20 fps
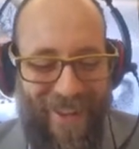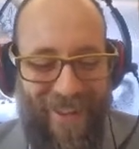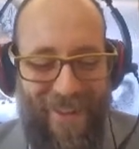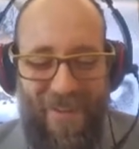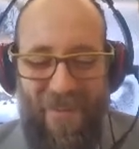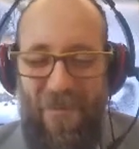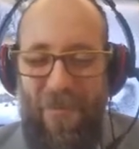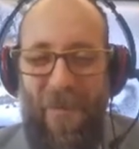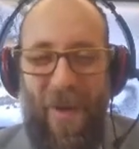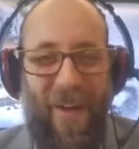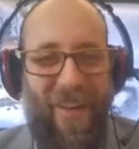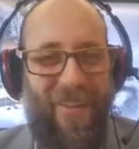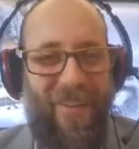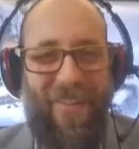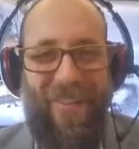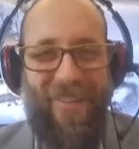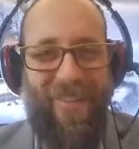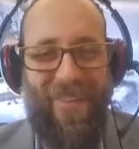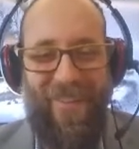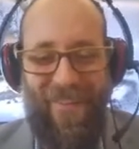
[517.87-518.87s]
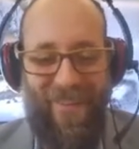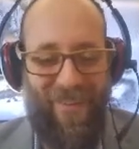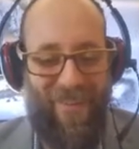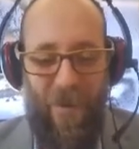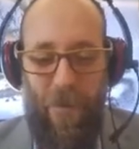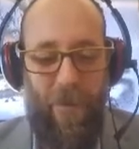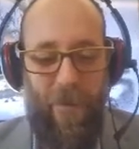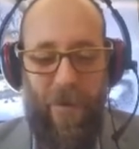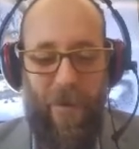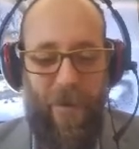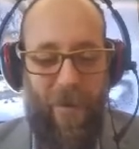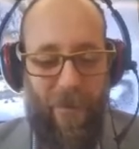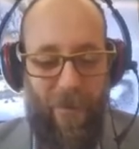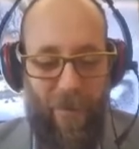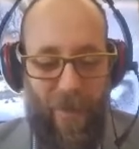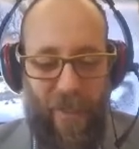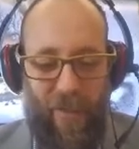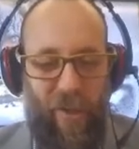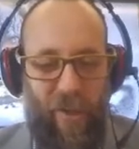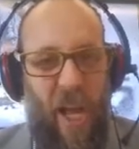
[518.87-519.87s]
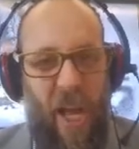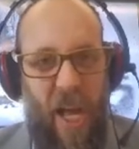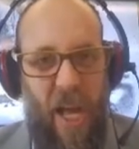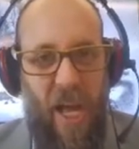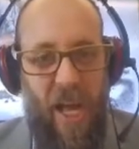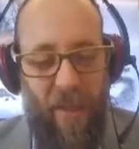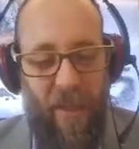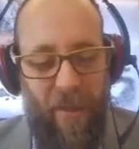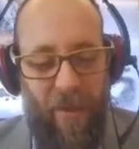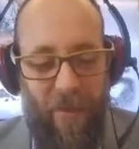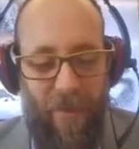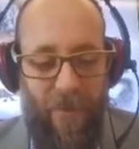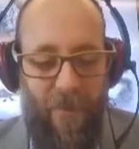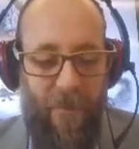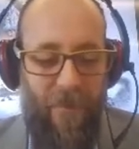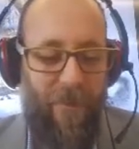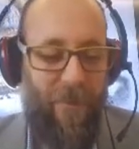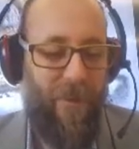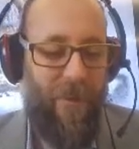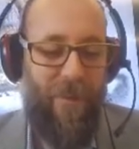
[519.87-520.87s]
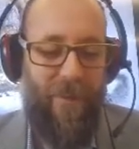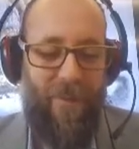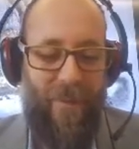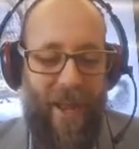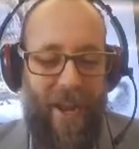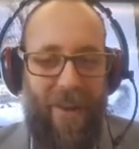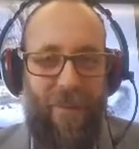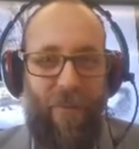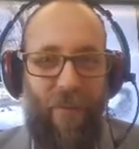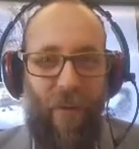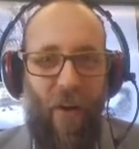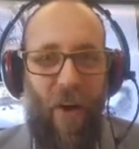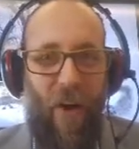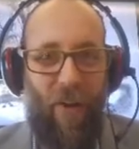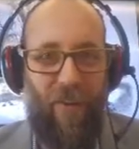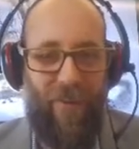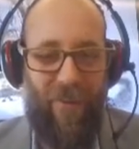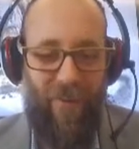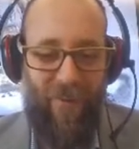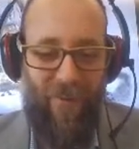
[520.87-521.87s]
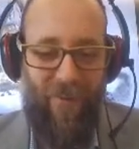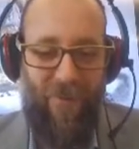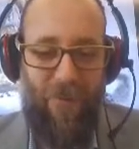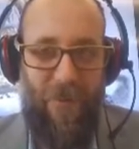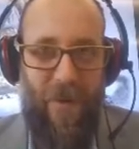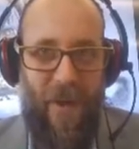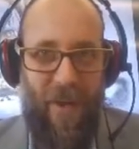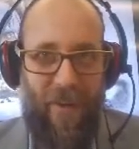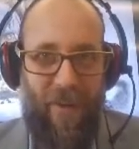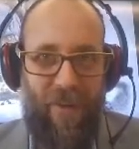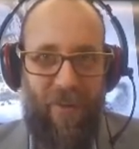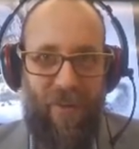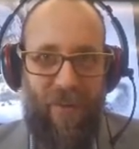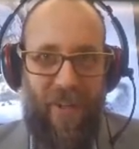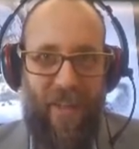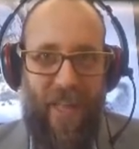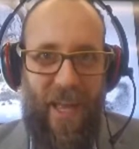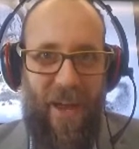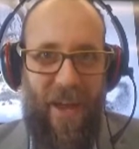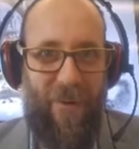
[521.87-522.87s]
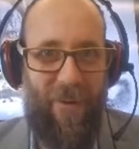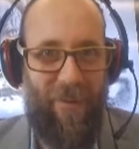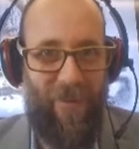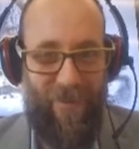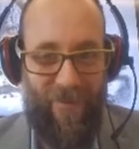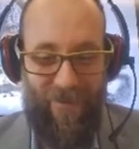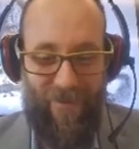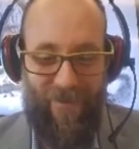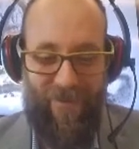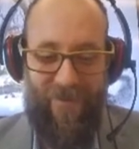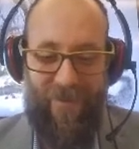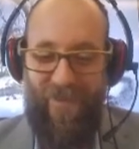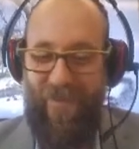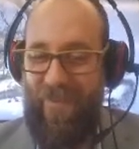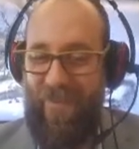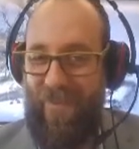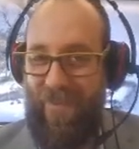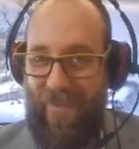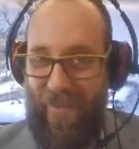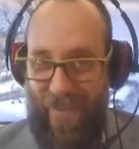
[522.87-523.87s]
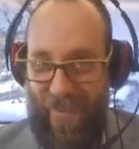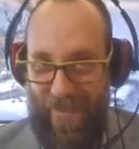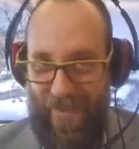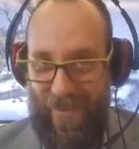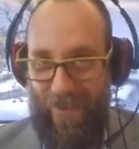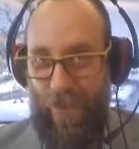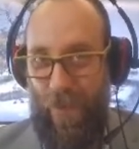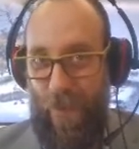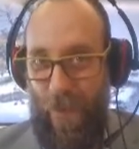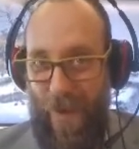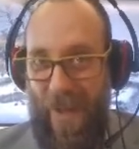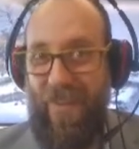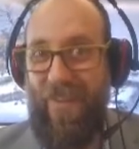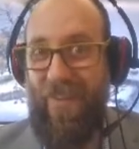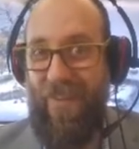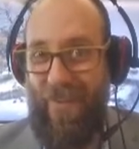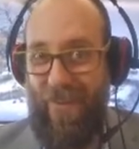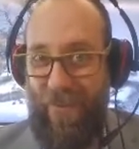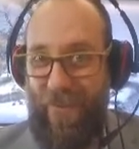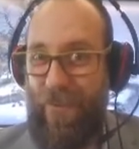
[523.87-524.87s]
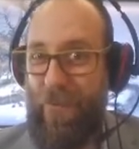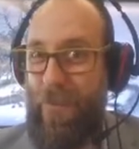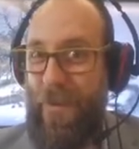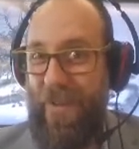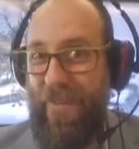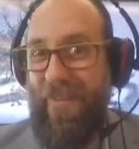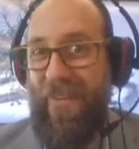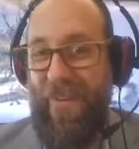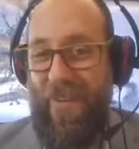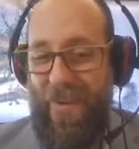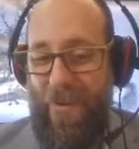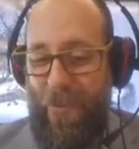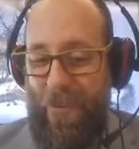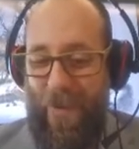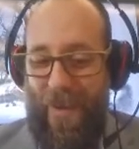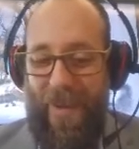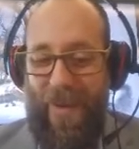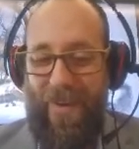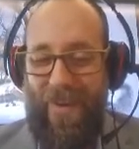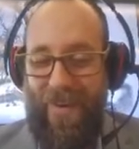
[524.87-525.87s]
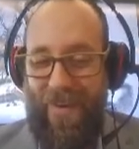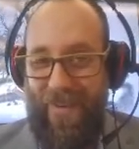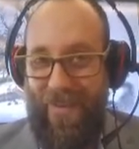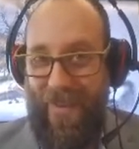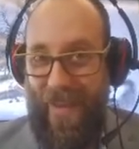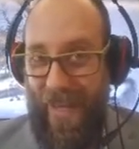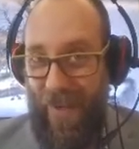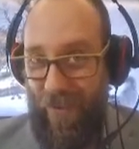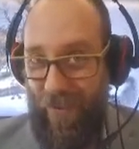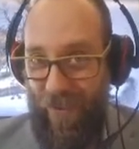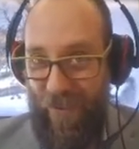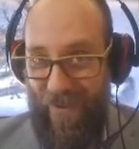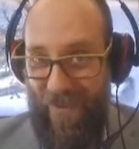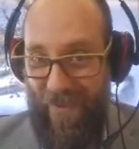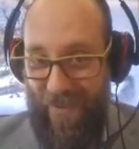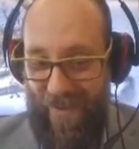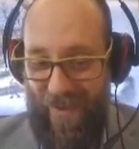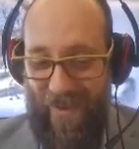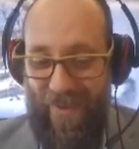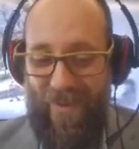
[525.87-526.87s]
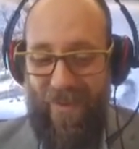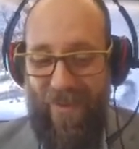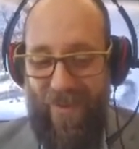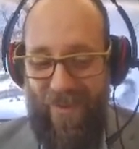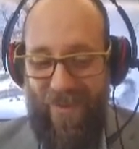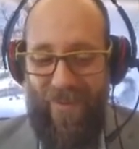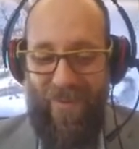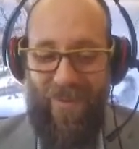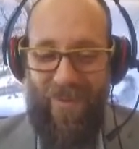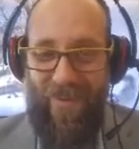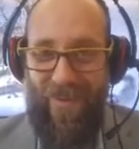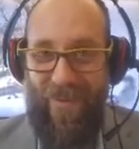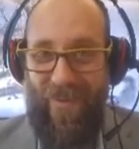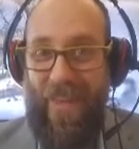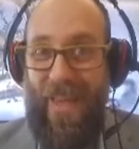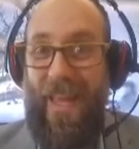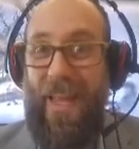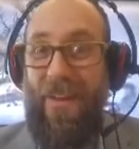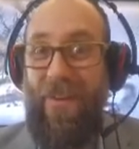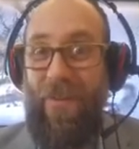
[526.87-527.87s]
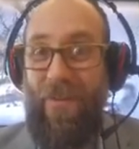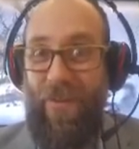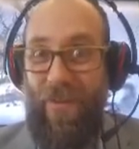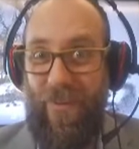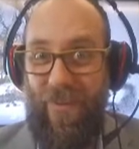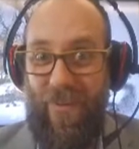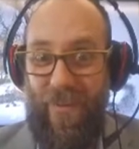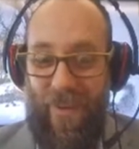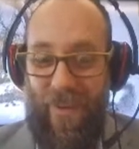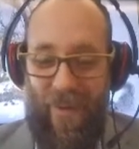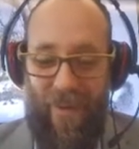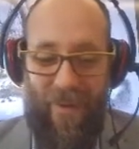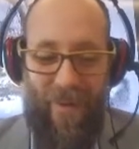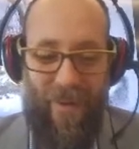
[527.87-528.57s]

Buck's just jumping on him like, Rah! It's not his fault. Buck, chill out. It reminds us of Spitz a little bit. It's interesting. Interesting.